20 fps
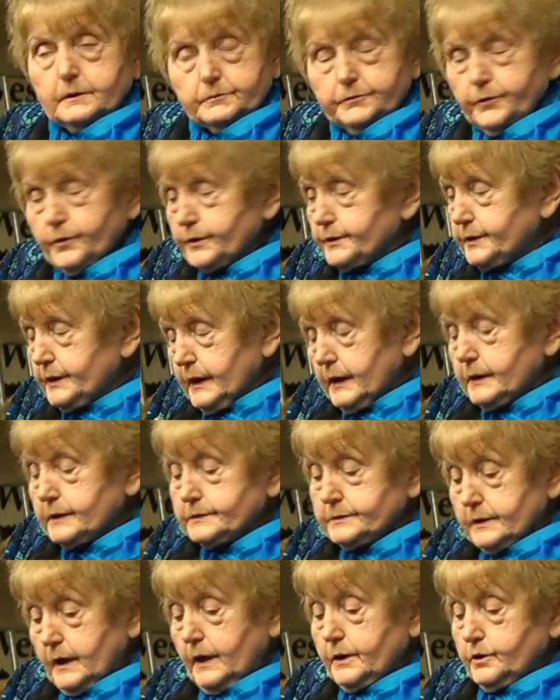For
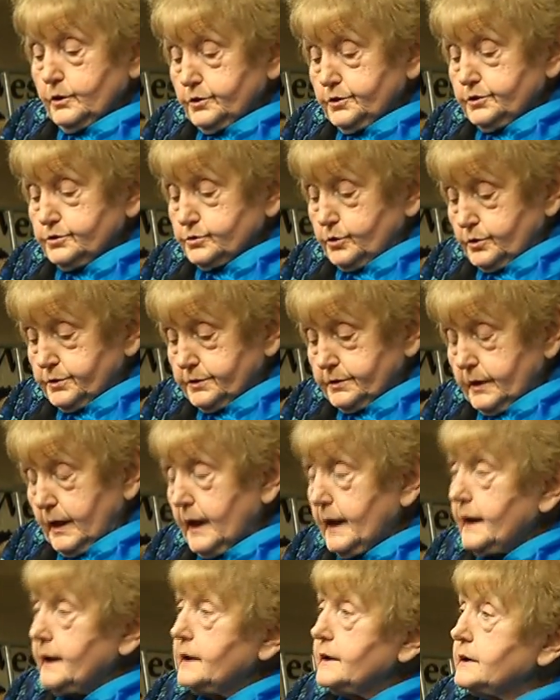years, I used to
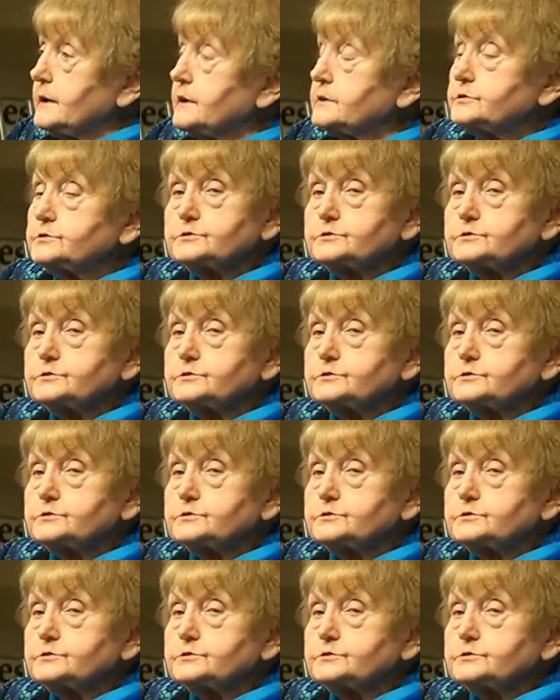say